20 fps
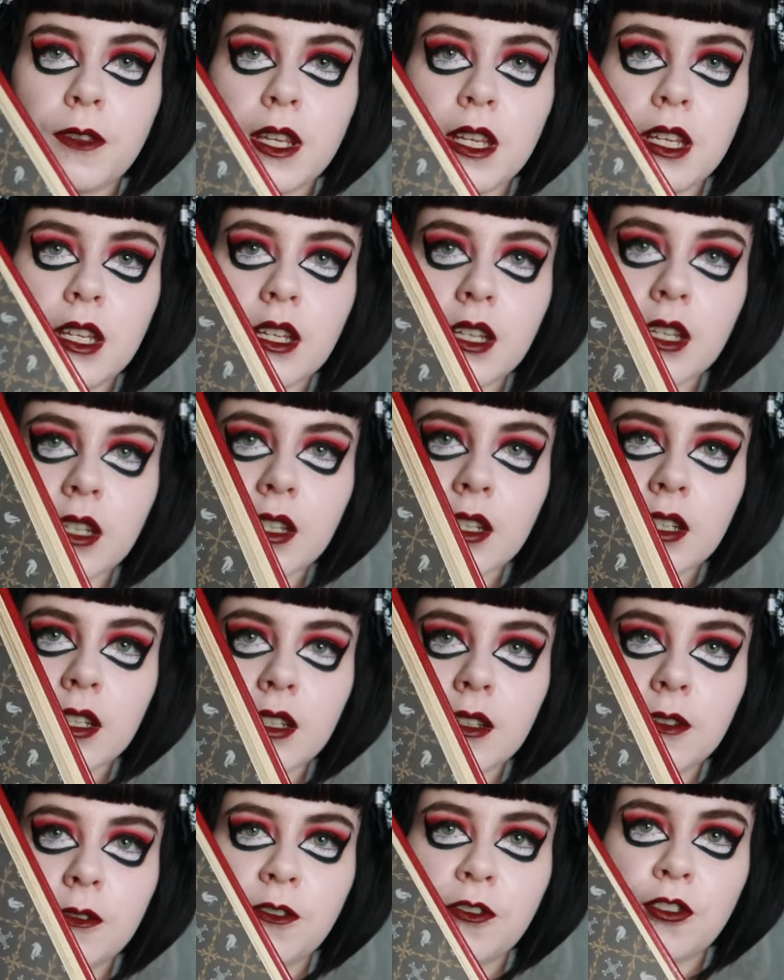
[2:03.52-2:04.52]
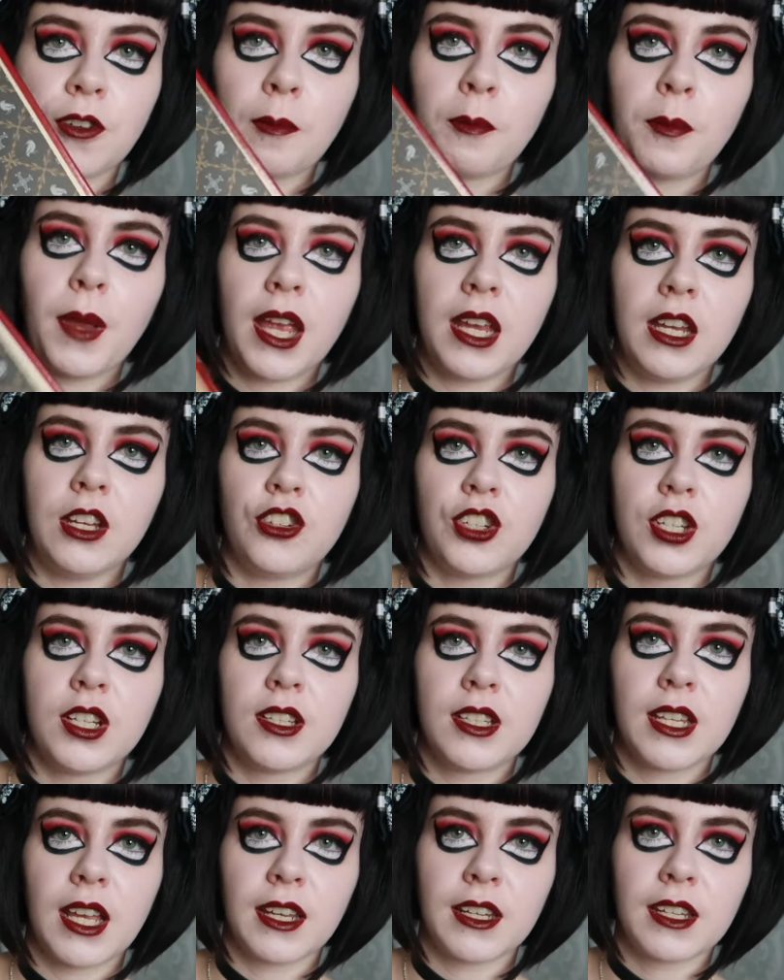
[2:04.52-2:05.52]
the front
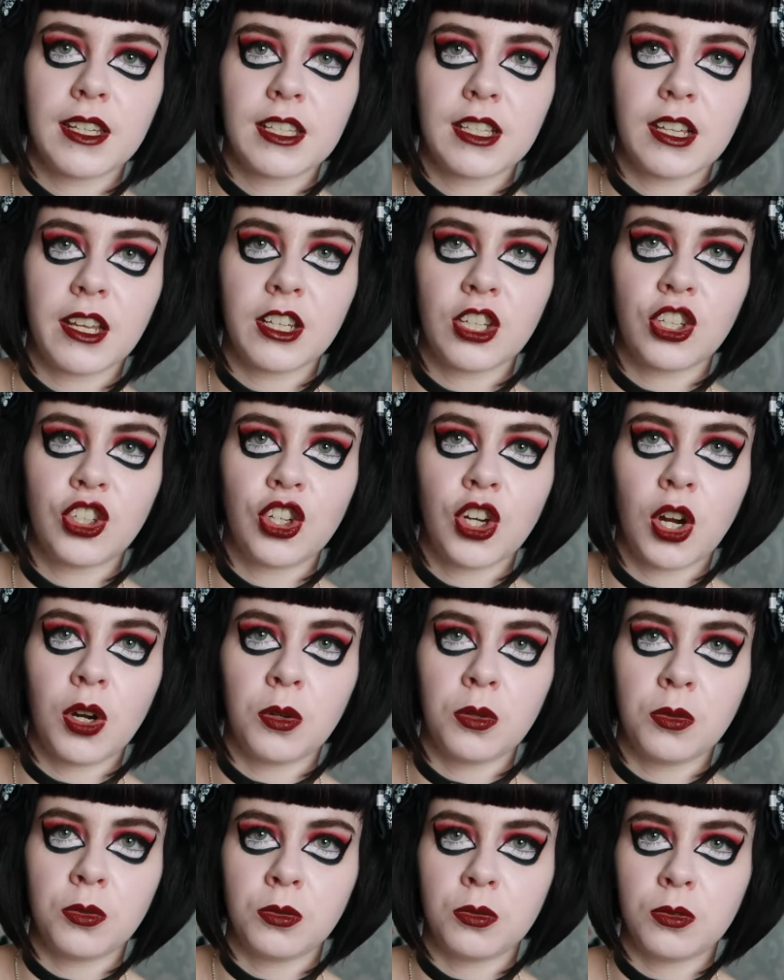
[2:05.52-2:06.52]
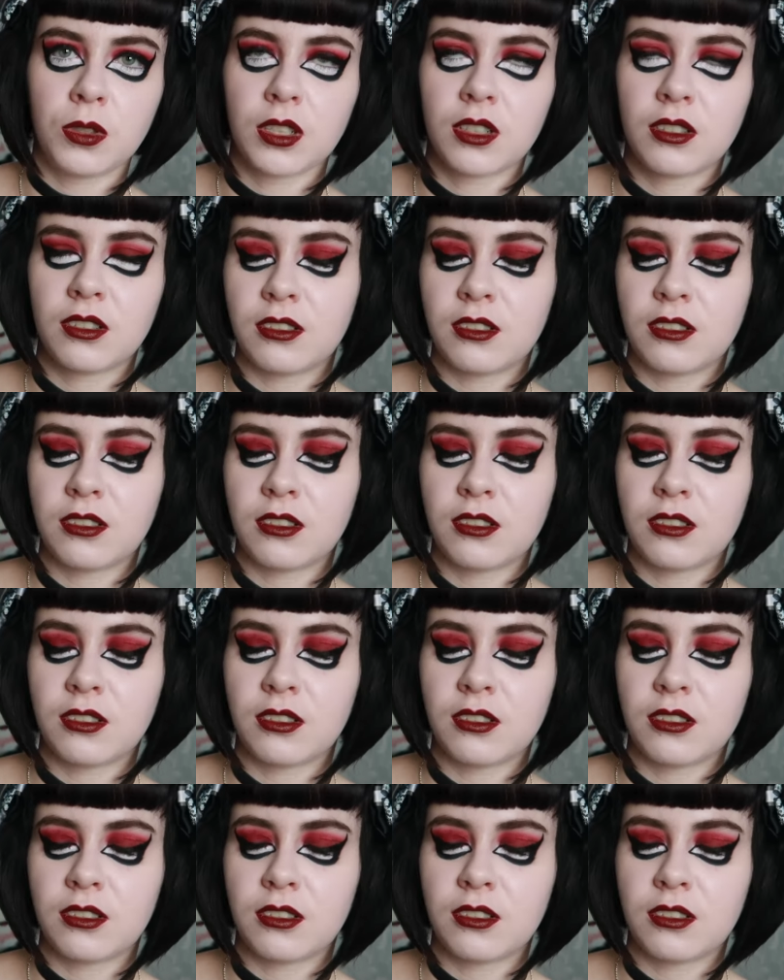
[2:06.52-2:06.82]
pages, and it's like gold.